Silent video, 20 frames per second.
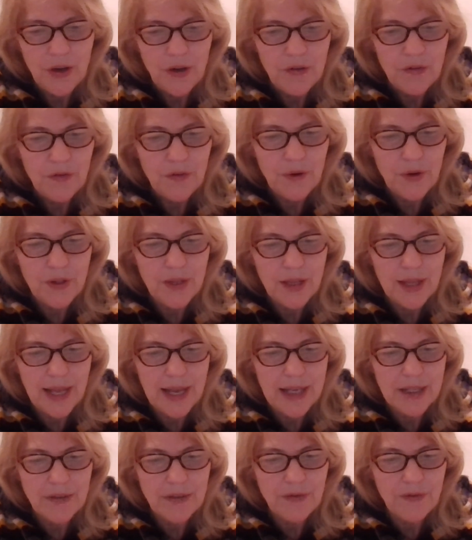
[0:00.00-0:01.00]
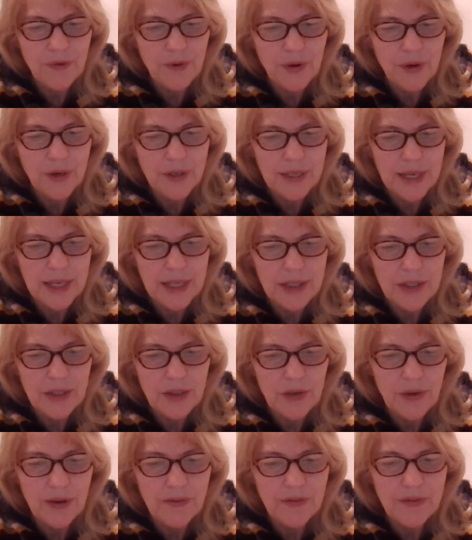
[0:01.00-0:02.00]
"For the last 4 days
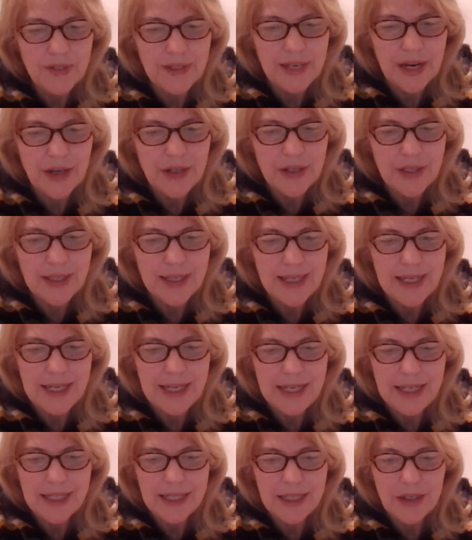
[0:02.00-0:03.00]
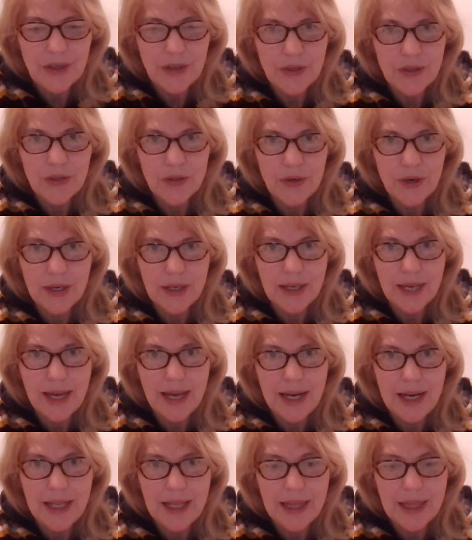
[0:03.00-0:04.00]
you have scarcely eaten or drunk
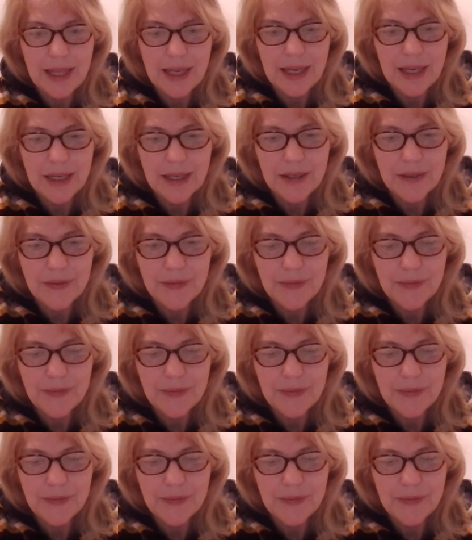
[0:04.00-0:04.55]
anything.